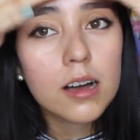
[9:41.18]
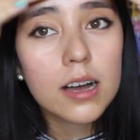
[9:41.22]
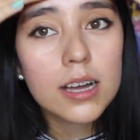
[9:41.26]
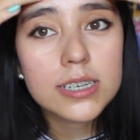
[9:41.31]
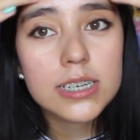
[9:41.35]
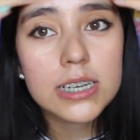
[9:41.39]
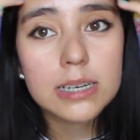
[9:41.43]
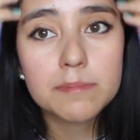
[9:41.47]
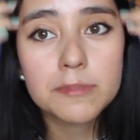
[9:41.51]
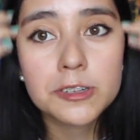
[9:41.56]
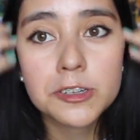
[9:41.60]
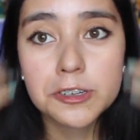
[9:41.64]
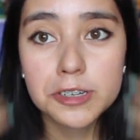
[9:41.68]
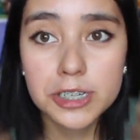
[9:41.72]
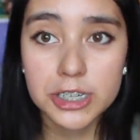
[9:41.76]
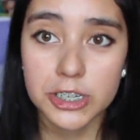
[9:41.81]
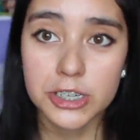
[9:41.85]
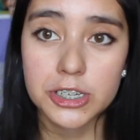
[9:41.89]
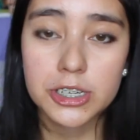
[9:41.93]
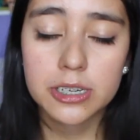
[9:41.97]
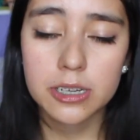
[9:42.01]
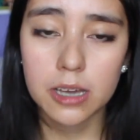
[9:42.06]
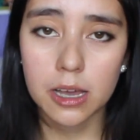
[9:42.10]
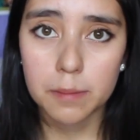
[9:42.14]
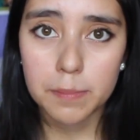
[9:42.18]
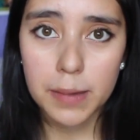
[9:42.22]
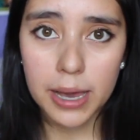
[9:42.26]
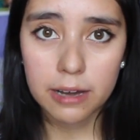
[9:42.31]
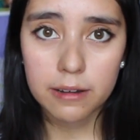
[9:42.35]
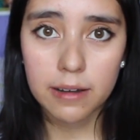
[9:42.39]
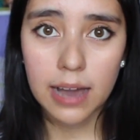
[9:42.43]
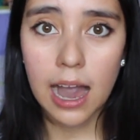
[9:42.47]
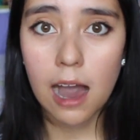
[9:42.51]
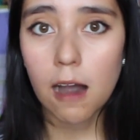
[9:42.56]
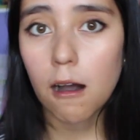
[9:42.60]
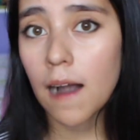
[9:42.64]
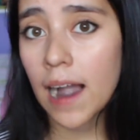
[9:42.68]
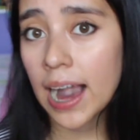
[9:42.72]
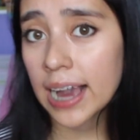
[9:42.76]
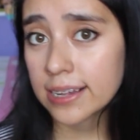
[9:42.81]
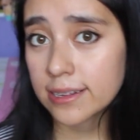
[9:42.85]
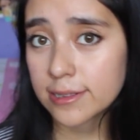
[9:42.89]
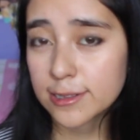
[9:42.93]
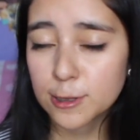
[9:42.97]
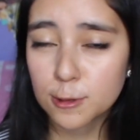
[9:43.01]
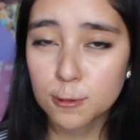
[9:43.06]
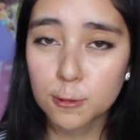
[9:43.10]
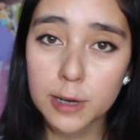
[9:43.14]
a demonstration about how
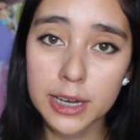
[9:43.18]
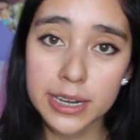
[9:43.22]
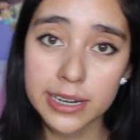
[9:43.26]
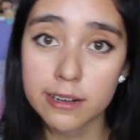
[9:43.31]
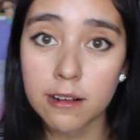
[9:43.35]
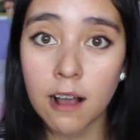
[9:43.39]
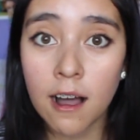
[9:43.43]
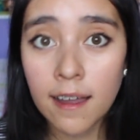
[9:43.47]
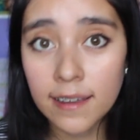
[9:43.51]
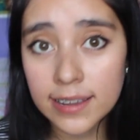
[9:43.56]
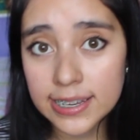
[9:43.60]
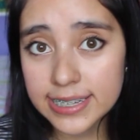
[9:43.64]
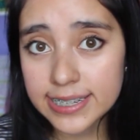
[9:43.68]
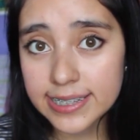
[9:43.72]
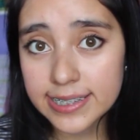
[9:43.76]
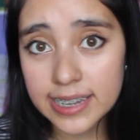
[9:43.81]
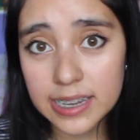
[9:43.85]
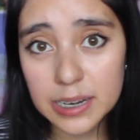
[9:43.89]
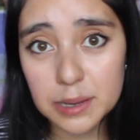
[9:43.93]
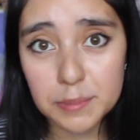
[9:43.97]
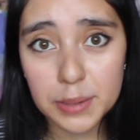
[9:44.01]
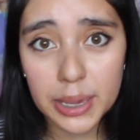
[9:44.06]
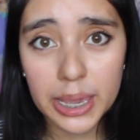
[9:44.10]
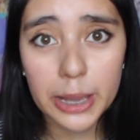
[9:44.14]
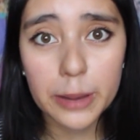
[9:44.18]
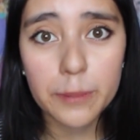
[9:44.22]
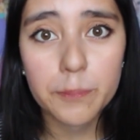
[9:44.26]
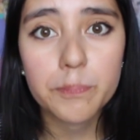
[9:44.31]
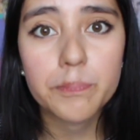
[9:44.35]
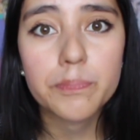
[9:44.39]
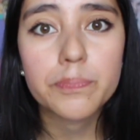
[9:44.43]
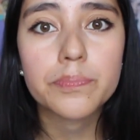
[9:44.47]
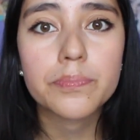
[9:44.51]
high school and college is going to be.